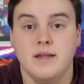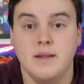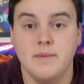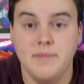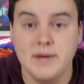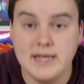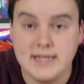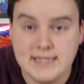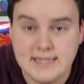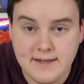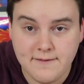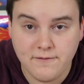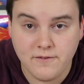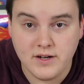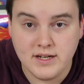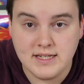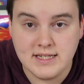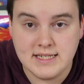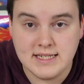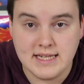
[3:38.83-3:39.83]
The biggest
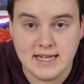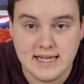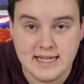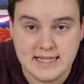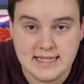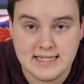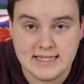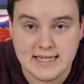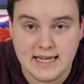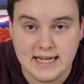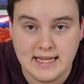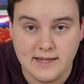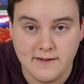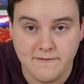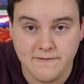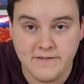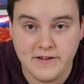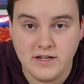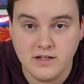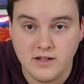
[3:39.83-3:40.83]
difference is in the
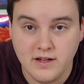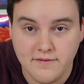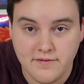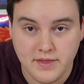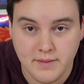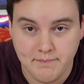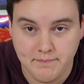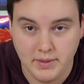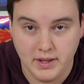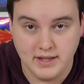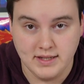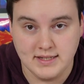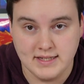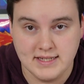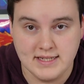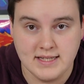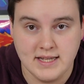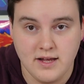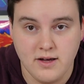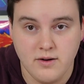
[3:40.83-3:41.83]
feel of the
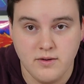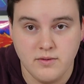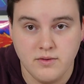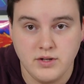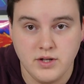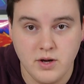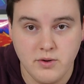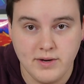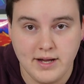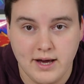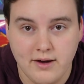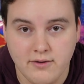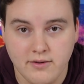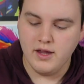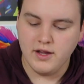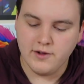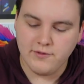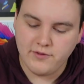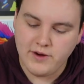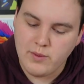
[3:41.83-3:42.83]
buttons, though, no doubt.
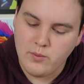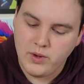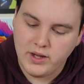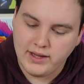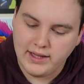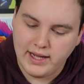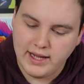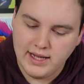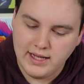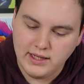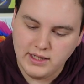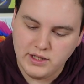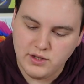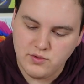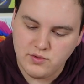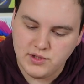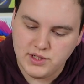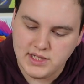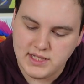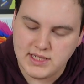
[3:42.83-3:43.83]
The Frame1 Lite
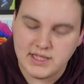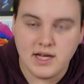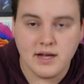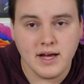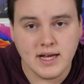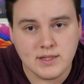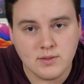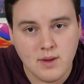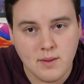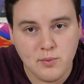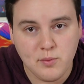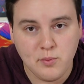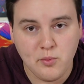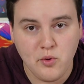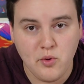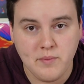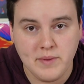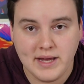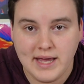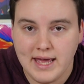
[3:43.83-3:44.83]
uses hot
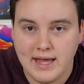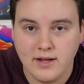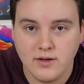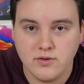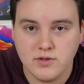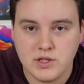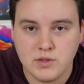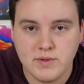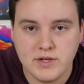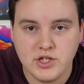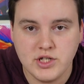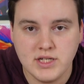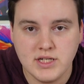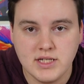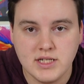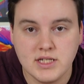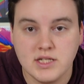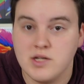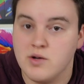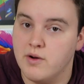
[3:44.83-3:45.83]
swappable mechanical
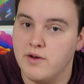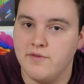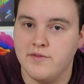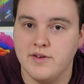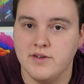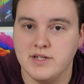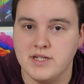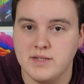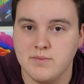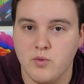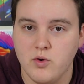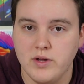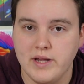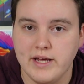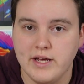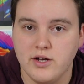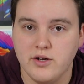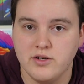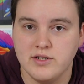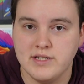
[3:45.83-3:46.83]
switches, so it feels more like you're